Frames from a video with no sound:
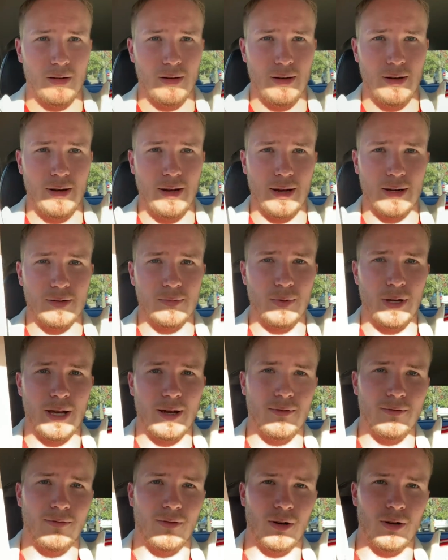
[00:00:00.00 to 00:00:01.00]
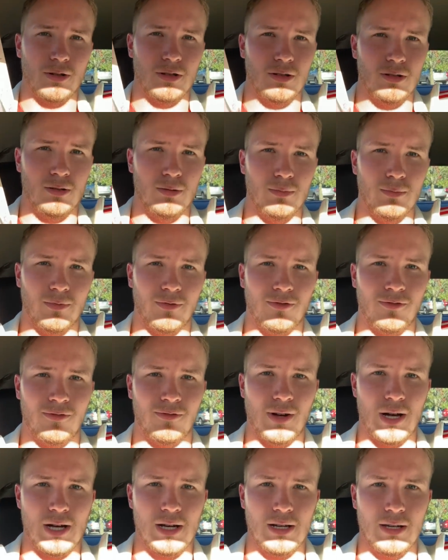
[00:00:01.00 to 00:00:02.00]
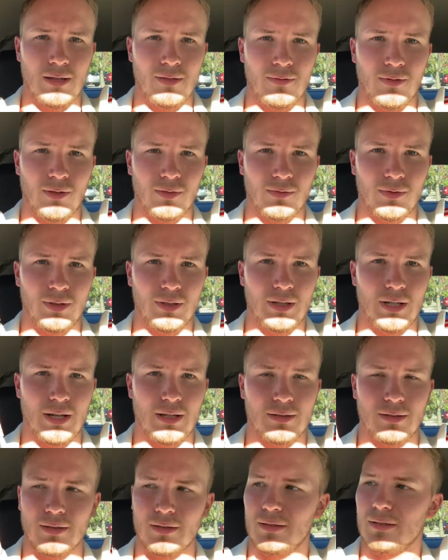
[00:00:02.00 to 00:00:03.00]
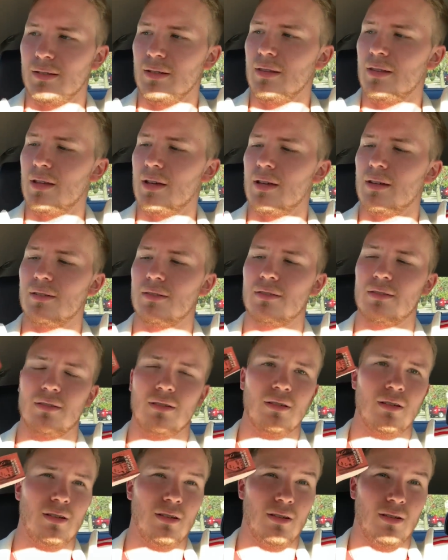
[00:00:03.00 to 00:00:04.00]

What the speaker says: Next we have volume 5. Hopefully you guys can see that.